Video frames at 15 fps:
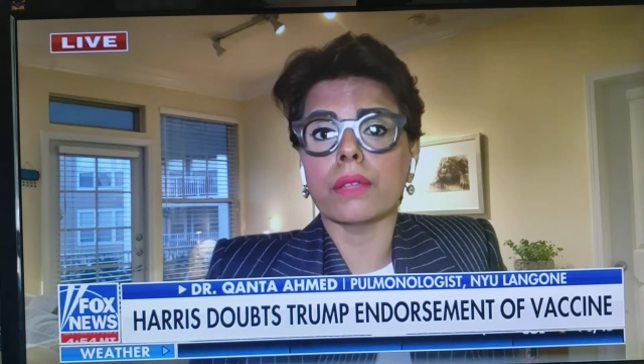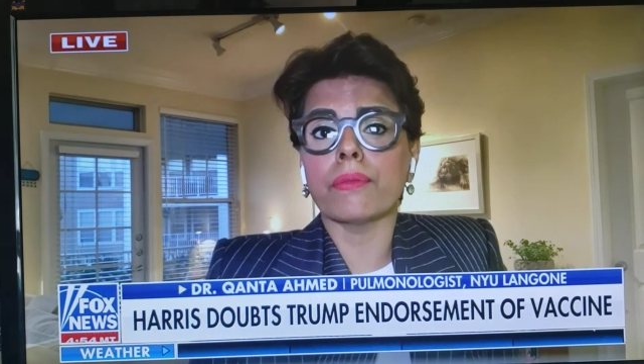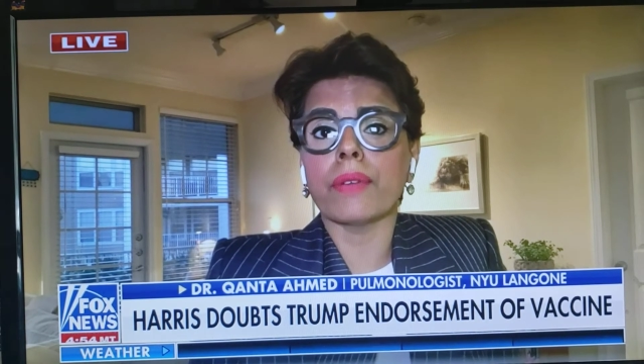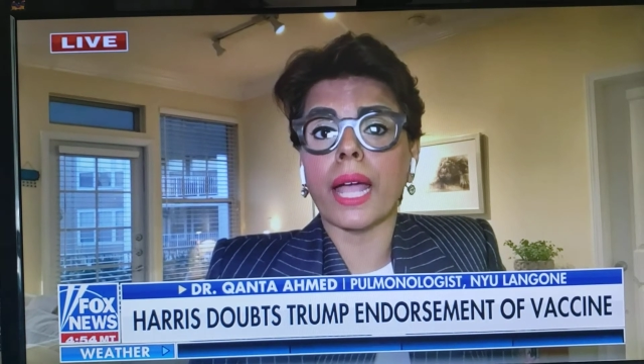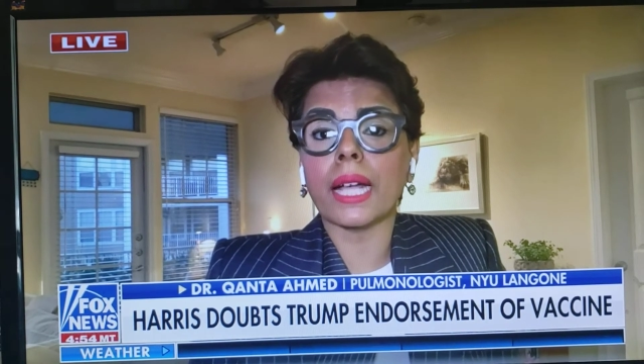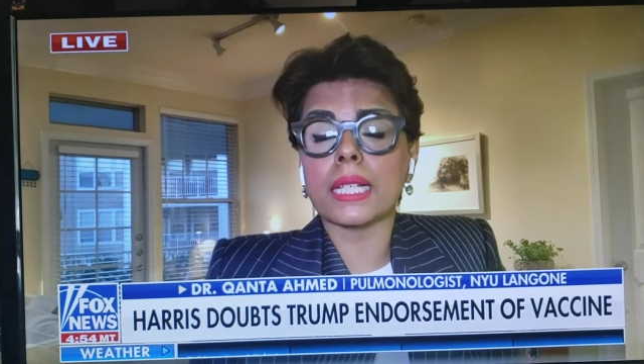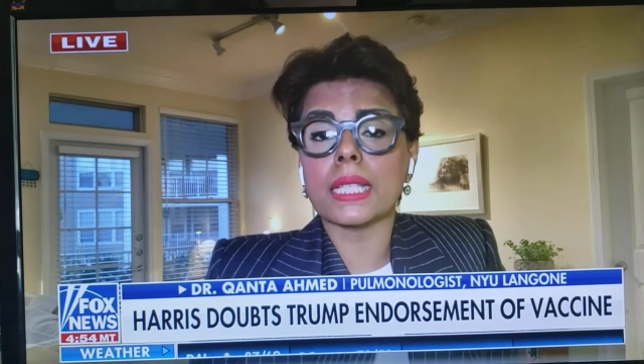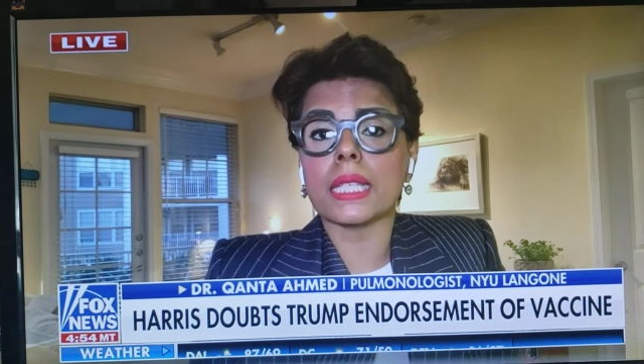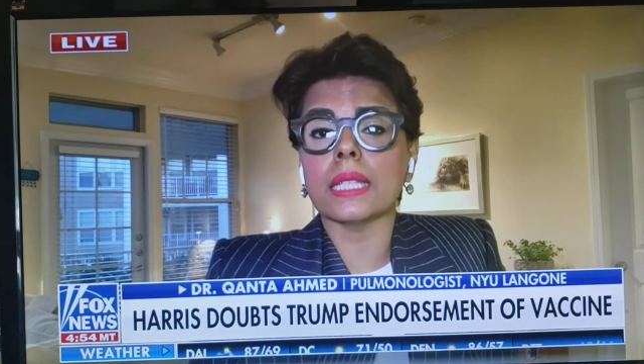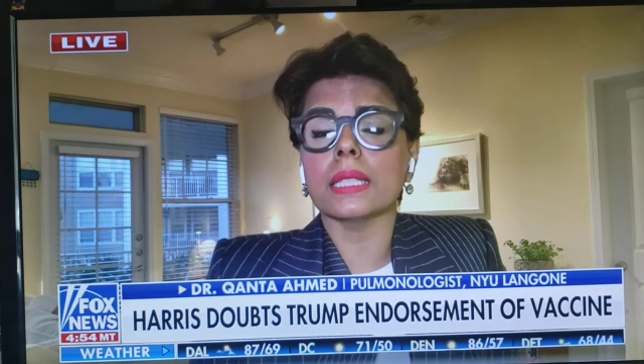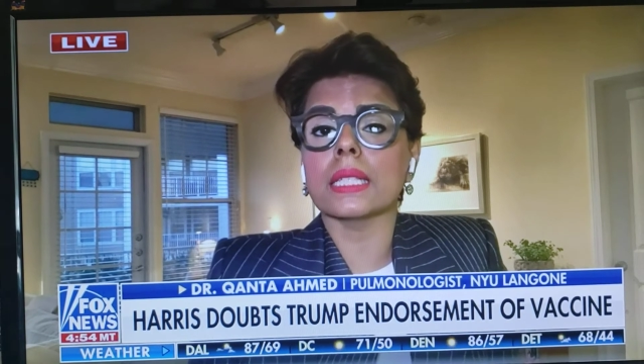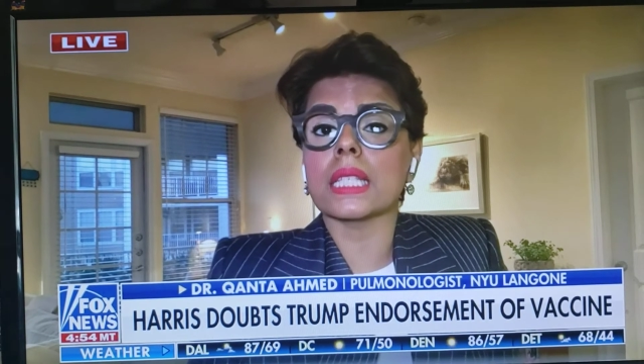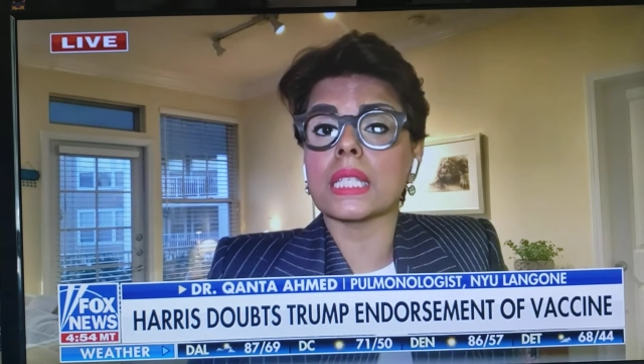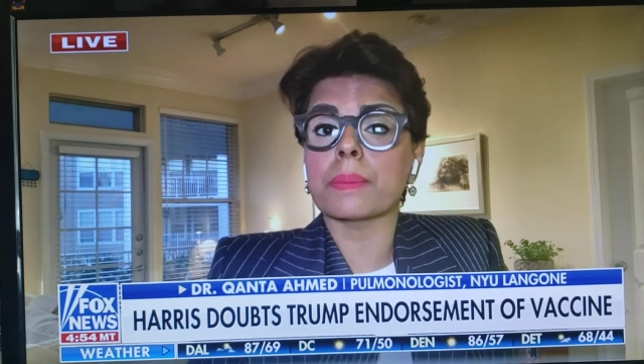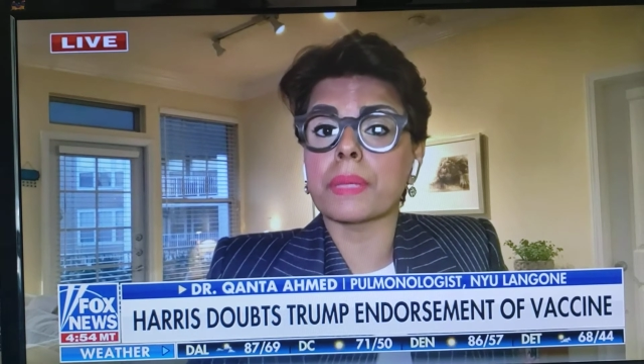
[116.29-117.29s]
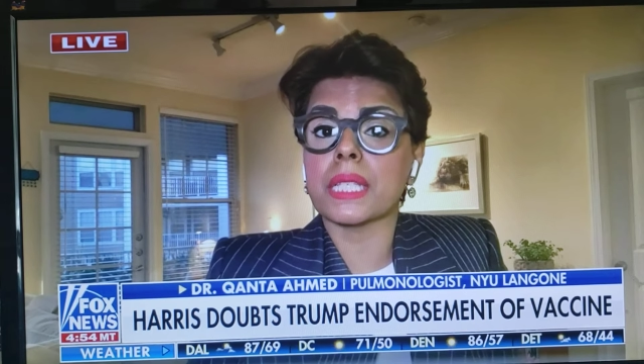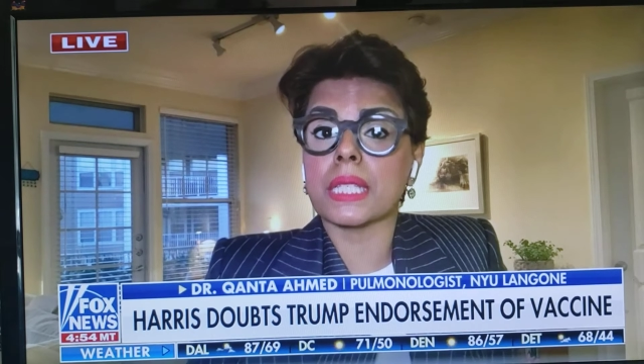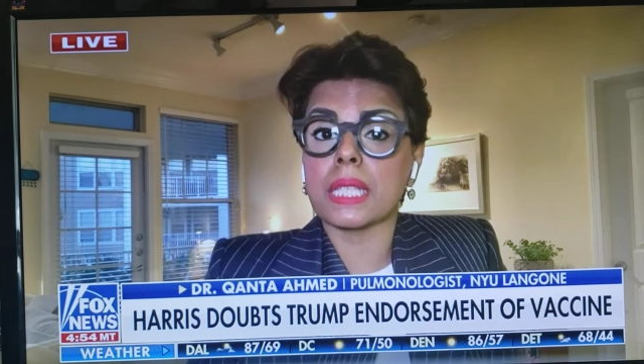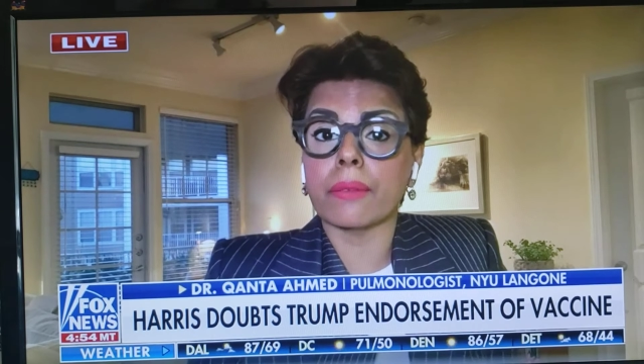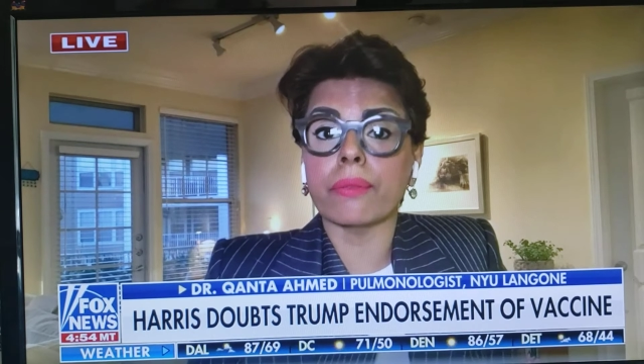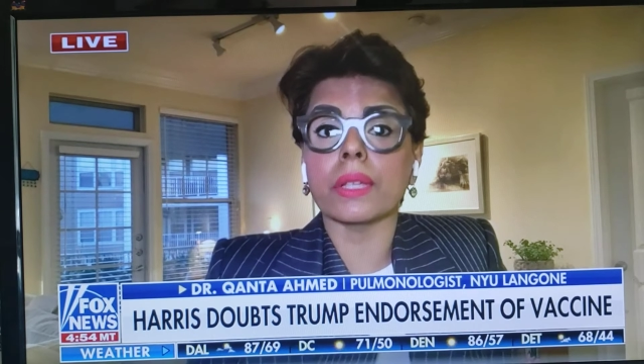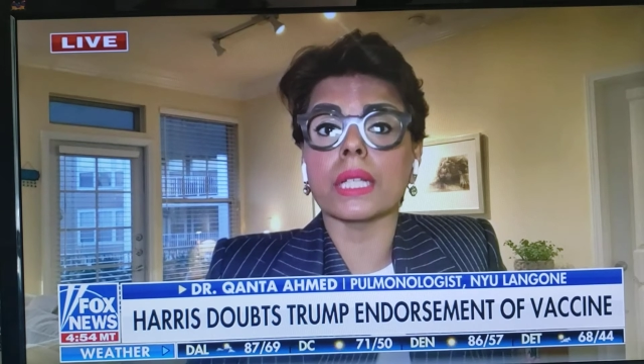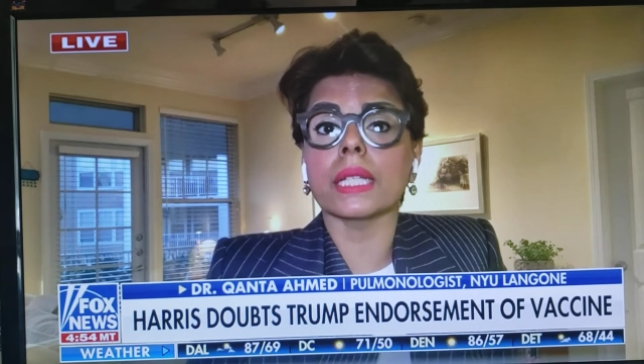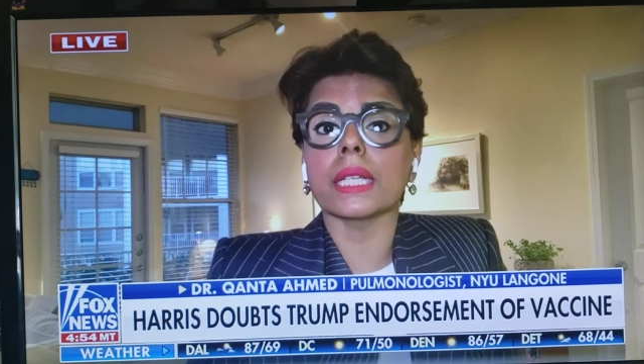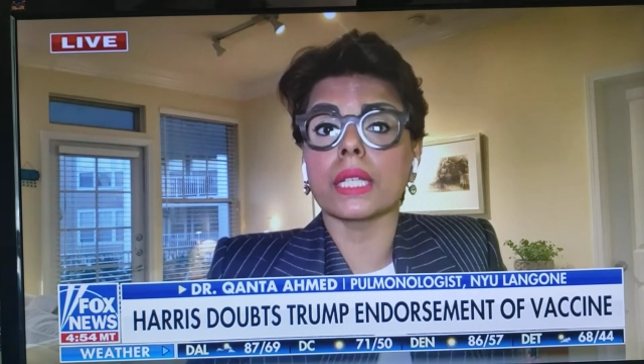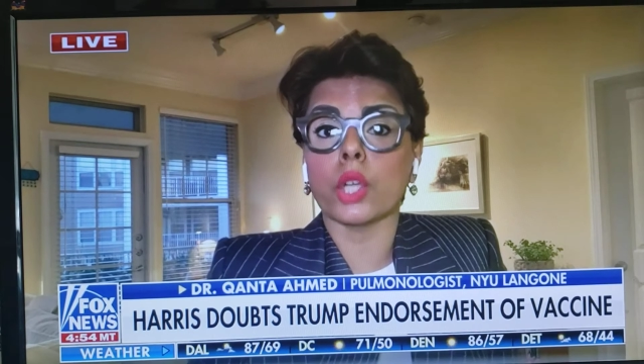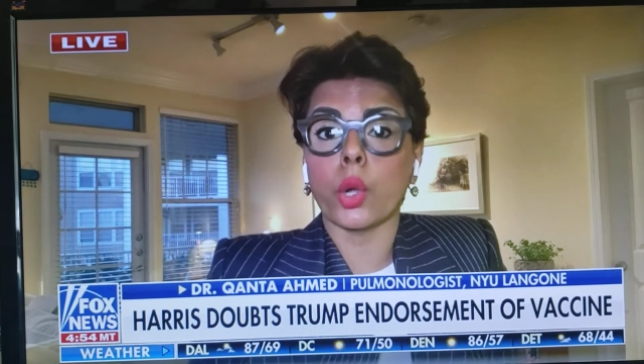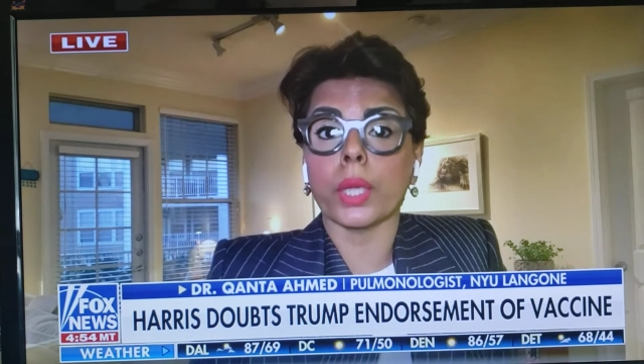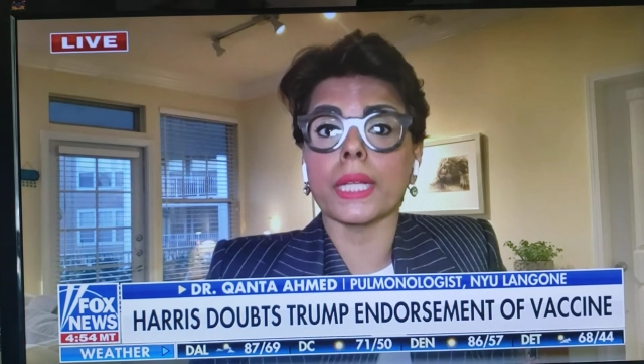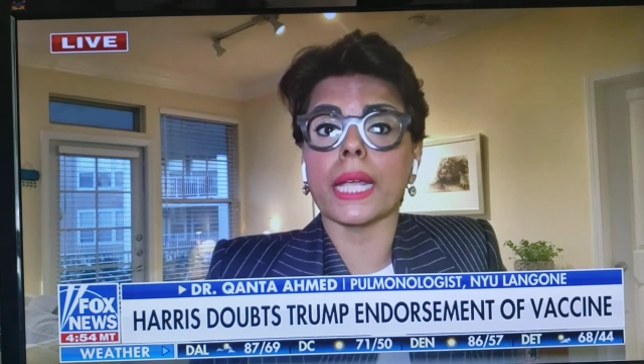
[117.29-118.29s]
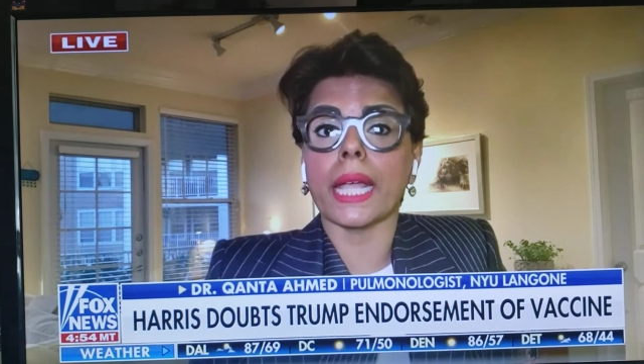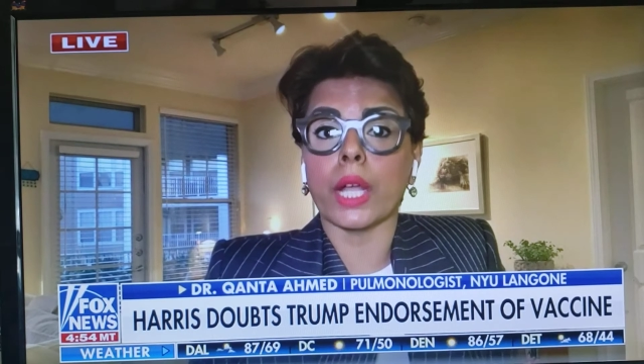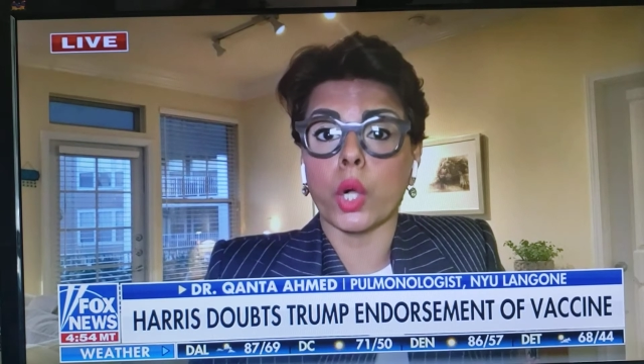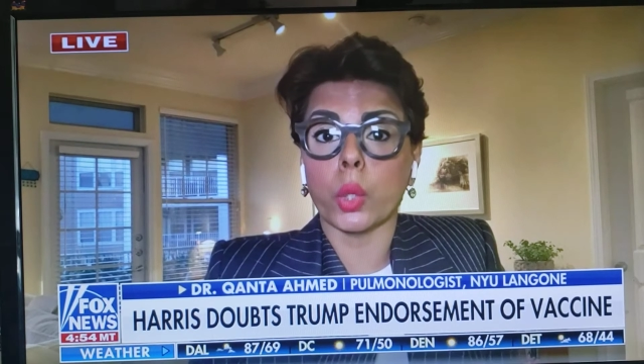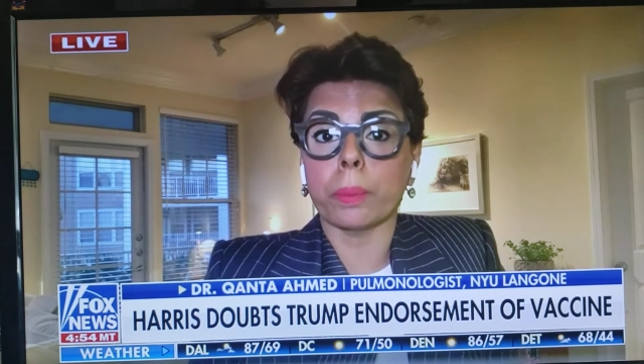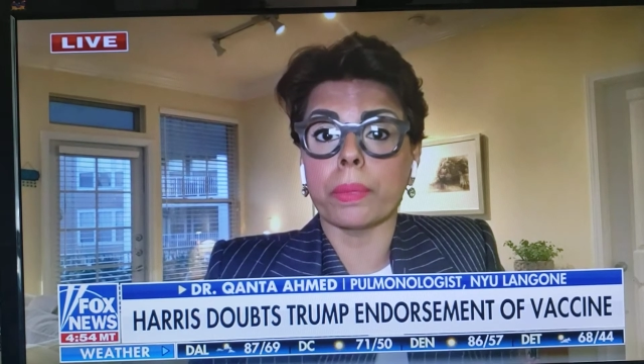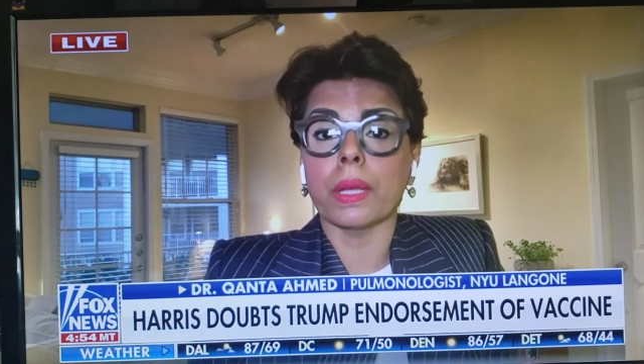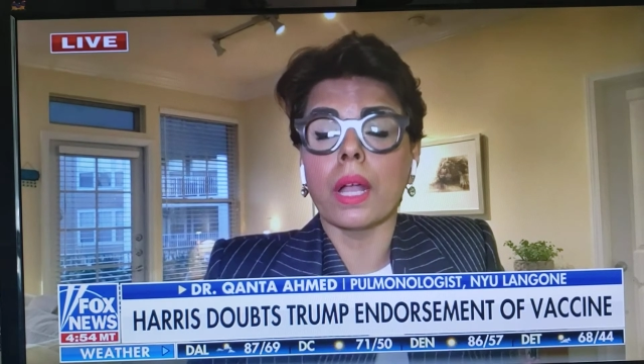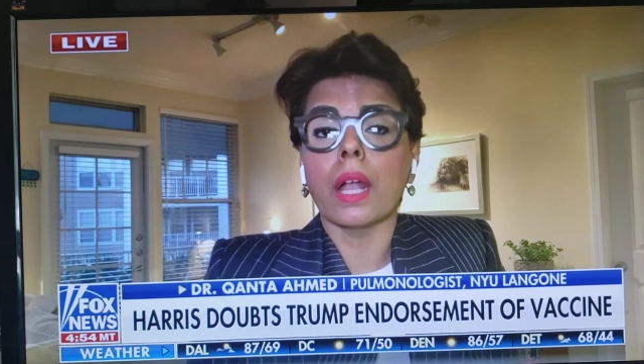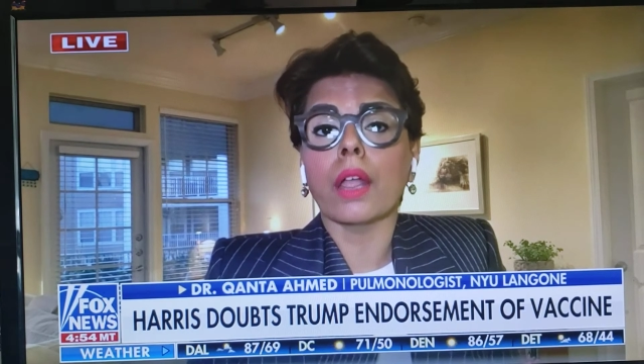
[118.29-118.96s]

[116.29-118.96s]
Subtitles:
The vaccine is specifically going to help